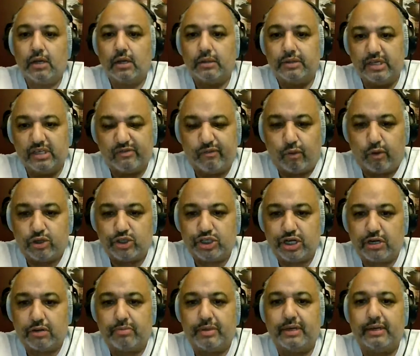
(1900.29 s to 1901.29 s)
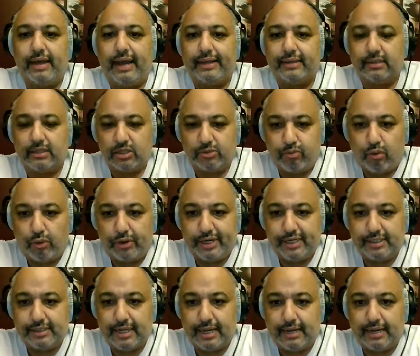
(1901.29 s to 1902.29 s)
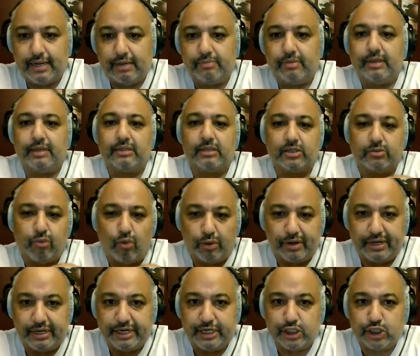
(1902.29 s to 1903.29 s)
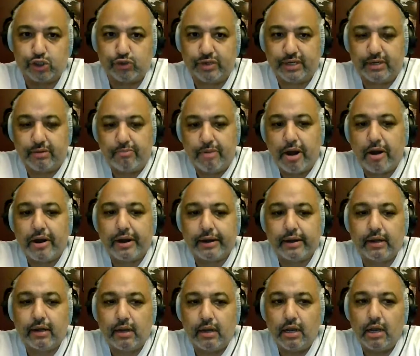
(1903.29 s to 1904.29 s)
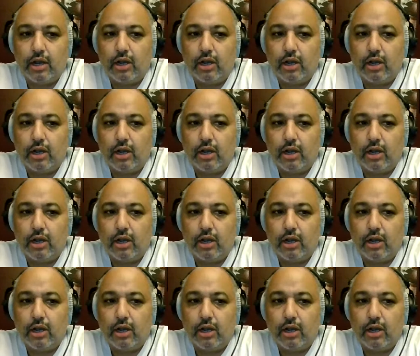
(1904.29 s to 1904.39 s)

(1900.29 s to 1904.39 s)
these four gentlemen at this point in time, at this point in history in America.